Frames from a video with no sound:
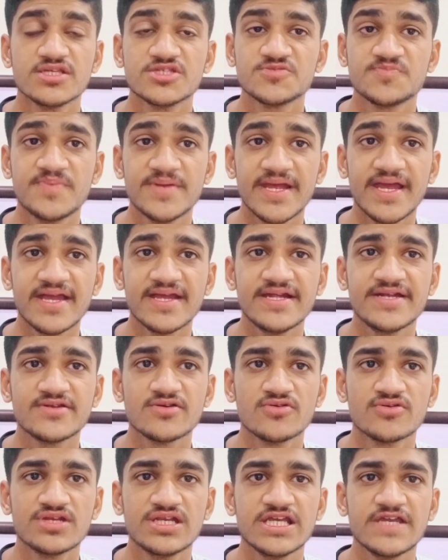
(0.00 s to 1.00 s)
Spray it
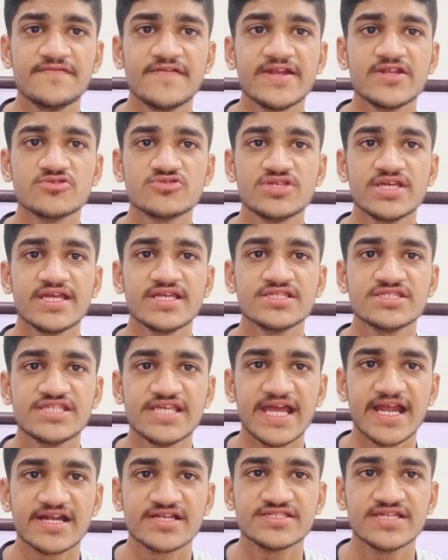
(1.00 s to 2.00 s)
only when you see
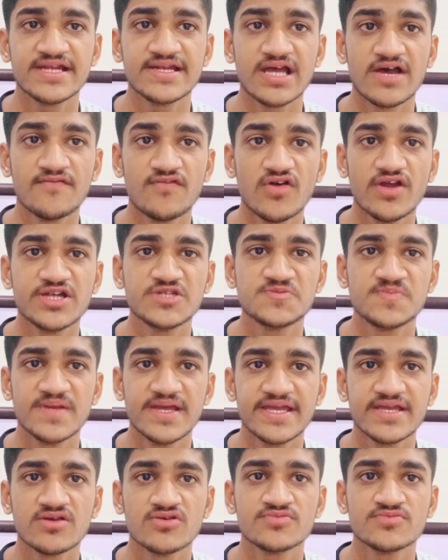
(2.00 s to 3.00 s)
insects and avoid
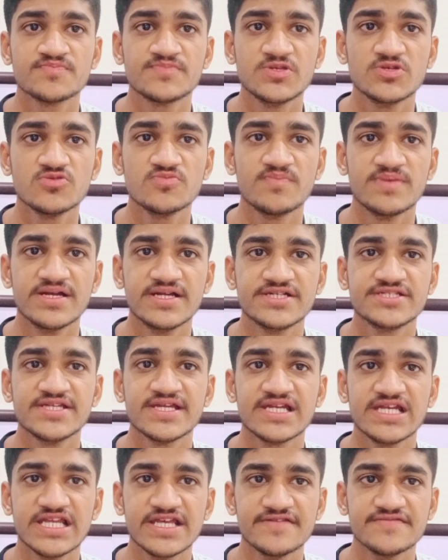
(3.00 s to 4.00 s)
spraying on new buds
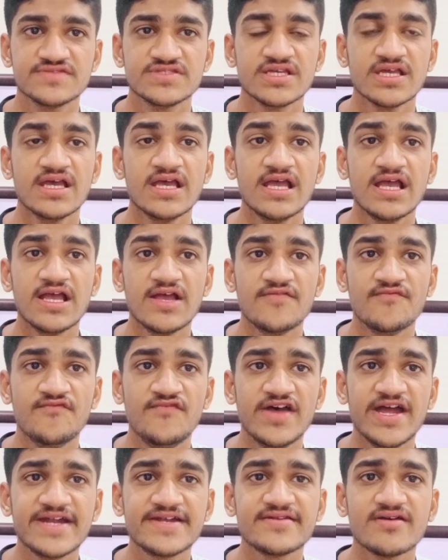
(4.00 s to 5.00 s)
and leaves.
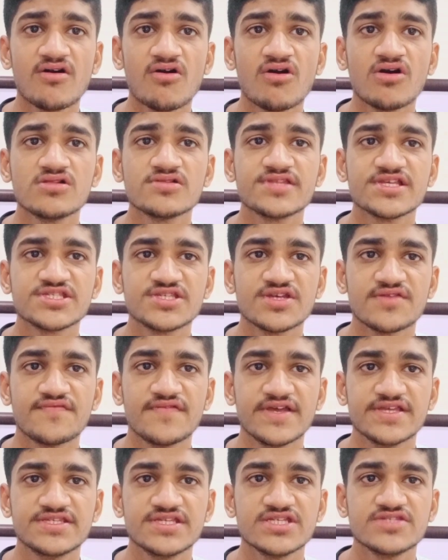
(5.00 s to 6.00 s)
Wet all the
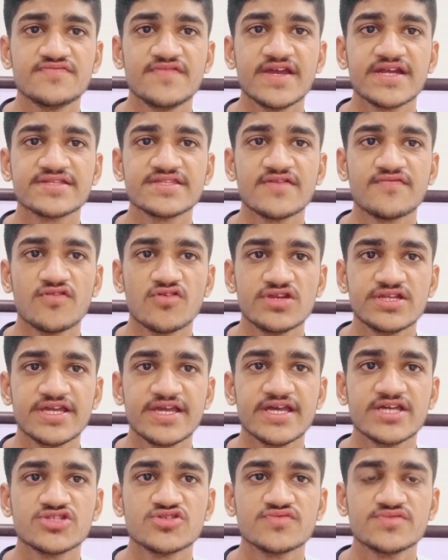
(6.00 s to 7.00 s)
surfaces where the
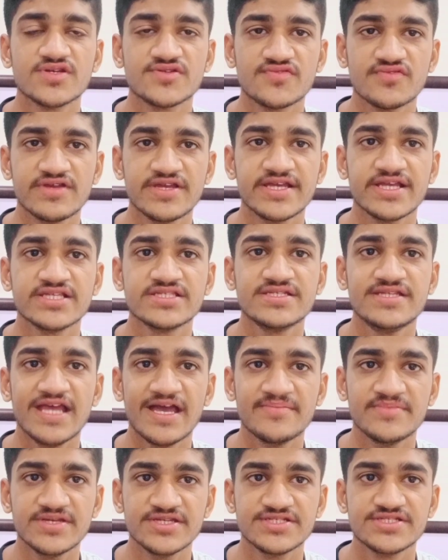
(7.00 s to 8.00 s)
foliage of the tree is
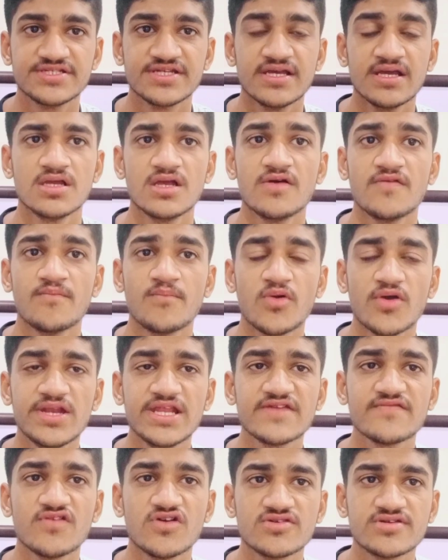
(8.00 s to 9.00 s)
damaged.
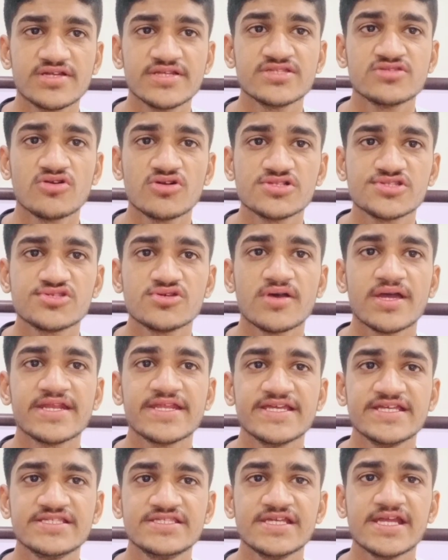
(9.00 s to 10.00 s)
Boiling water is also
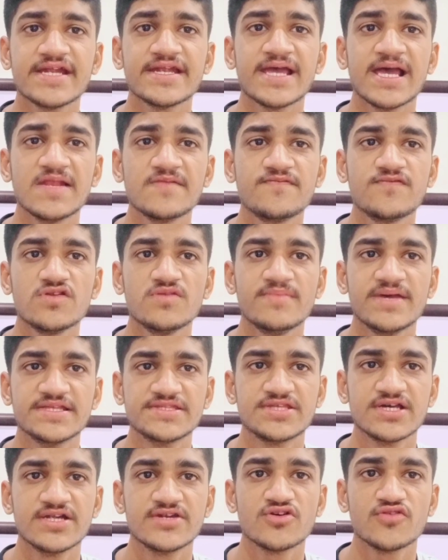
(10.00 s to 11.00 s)
an easy and helpful
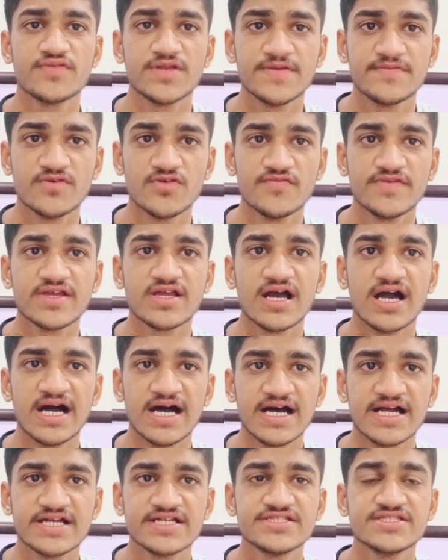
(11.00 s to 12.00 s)
method of removing
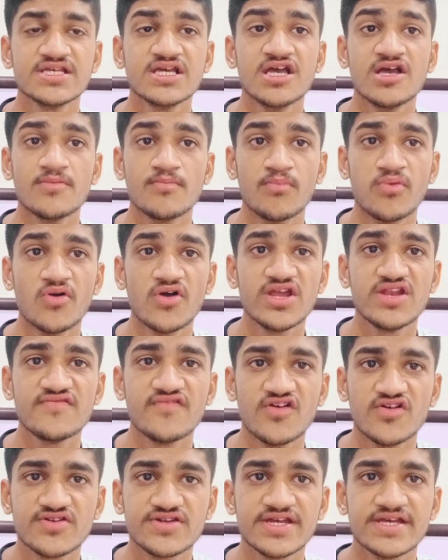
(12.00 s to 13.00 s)
ants. Boil
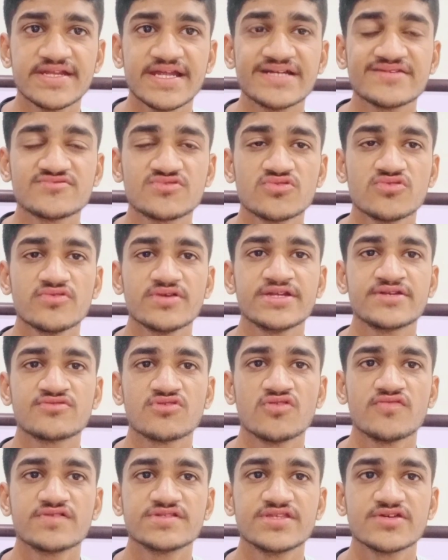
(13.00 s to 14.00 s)
water and throw it
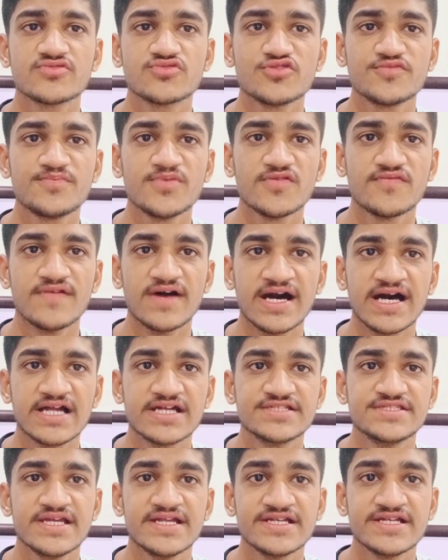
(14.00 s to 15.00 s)
over the group of
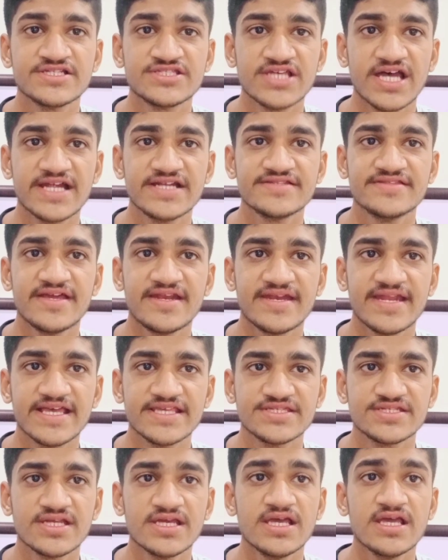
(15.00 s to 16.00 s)
ants and inside their
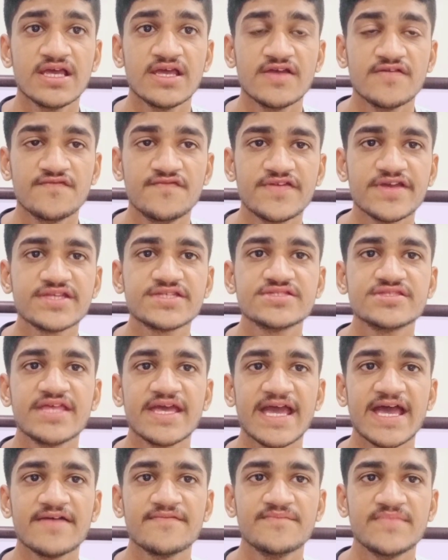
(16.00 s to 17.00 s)
nest, which
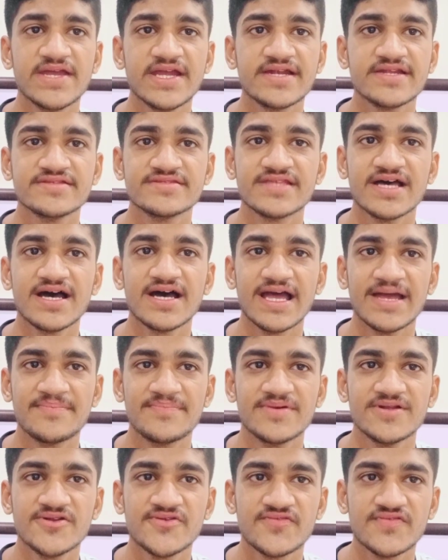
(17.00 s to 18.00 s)
they have made in the
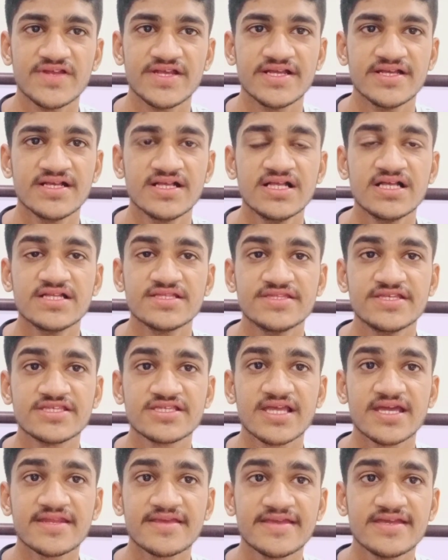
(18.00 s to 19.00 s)
apple tree.
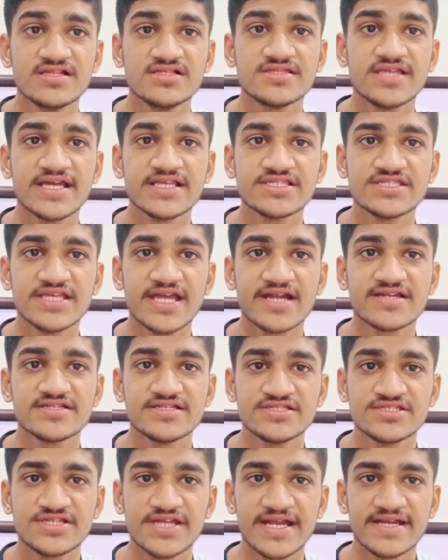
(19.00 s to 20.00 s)
This can kill the insects
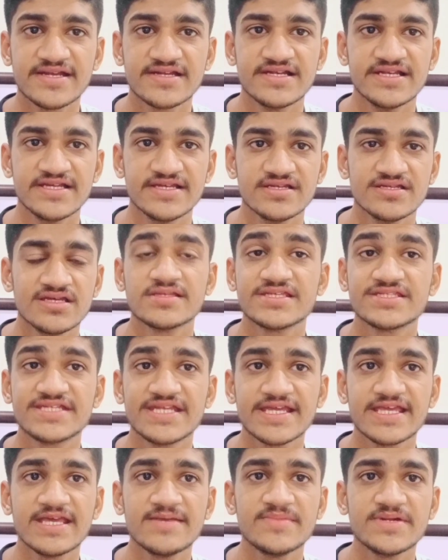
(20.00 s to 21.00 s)
instantly. The
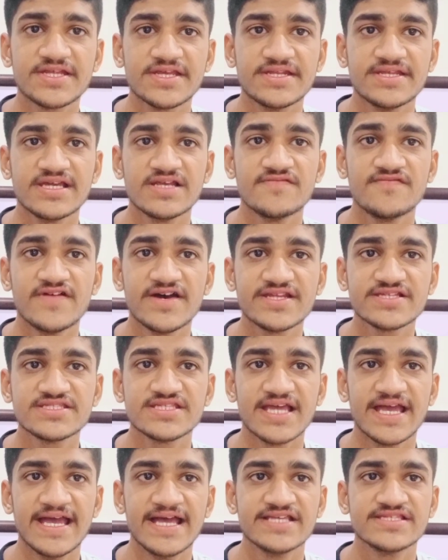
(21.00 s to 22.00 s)
sticky material
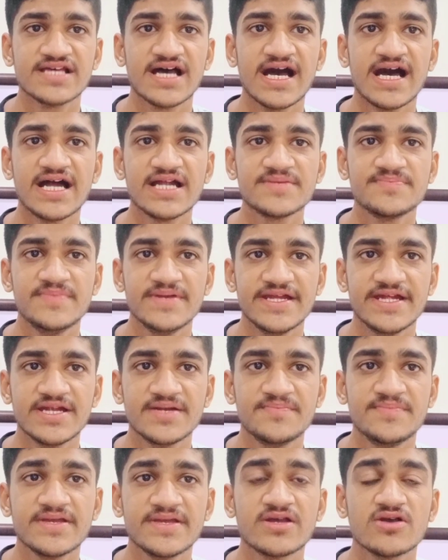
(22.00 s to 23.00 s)
works as ant
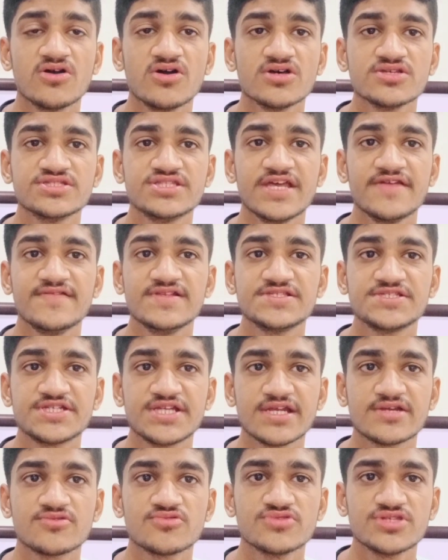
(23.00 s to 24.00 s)
bait because they will
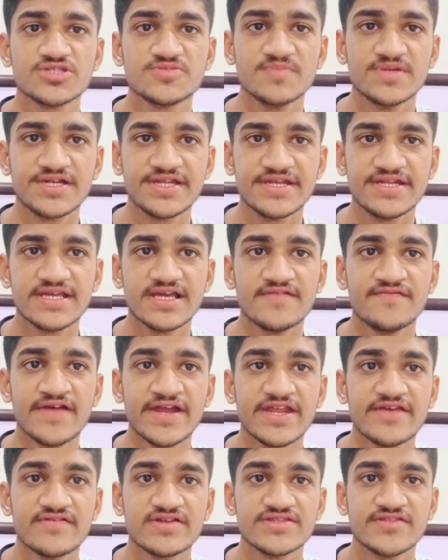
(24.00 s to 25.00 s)
stick to this material
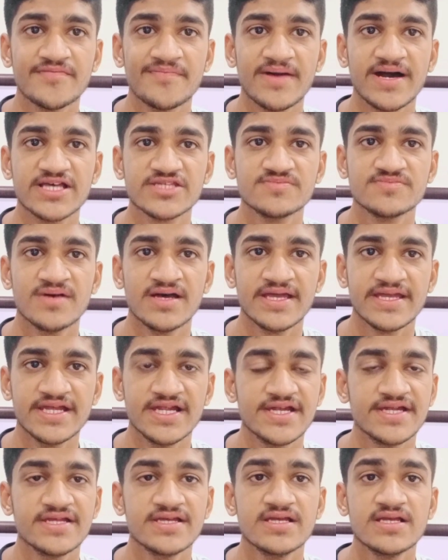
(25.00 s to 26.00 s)
whenever they pass by
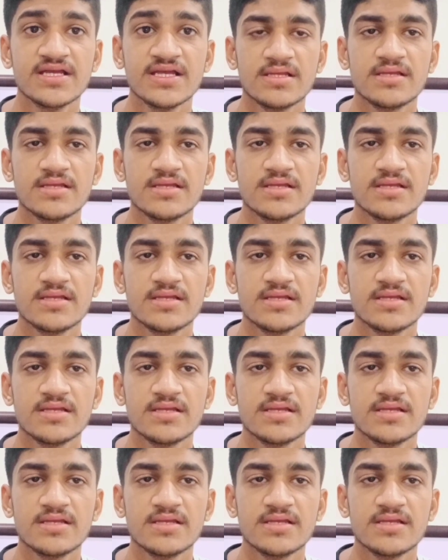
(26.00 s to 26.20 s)
it.